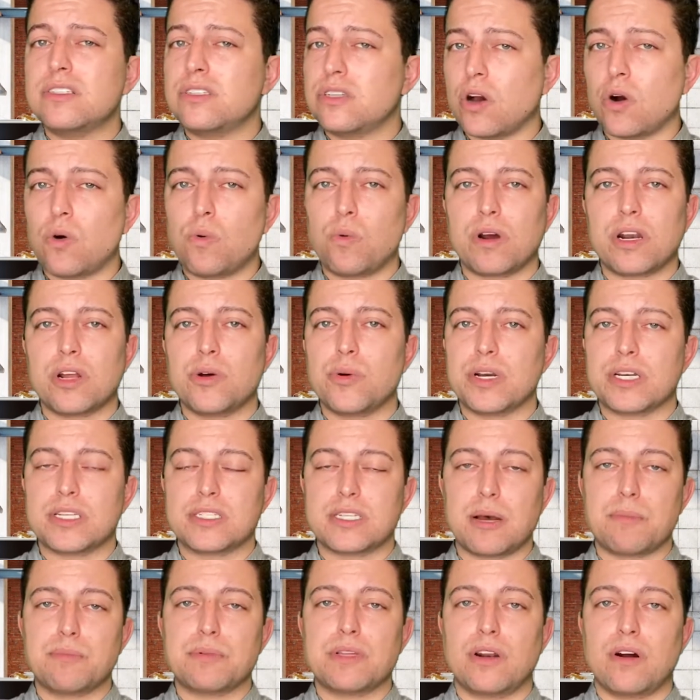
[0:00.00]
don't want to
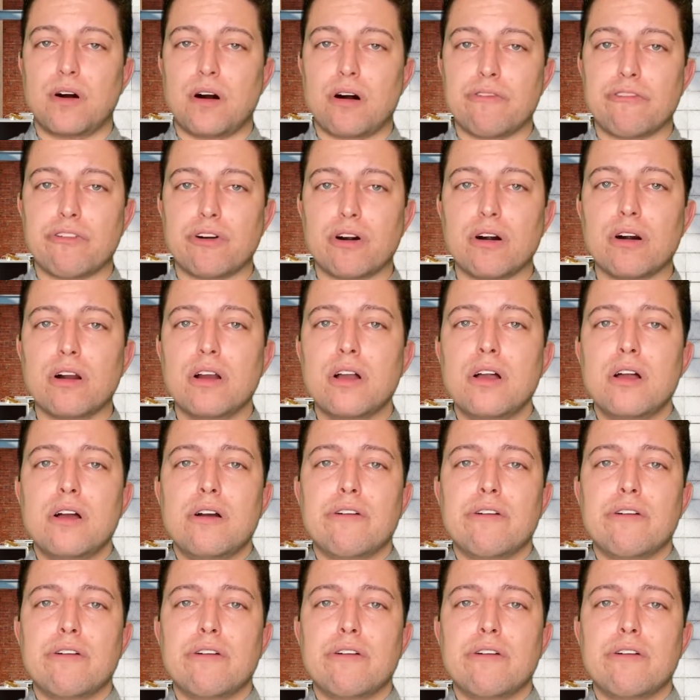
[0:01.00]
accept an offer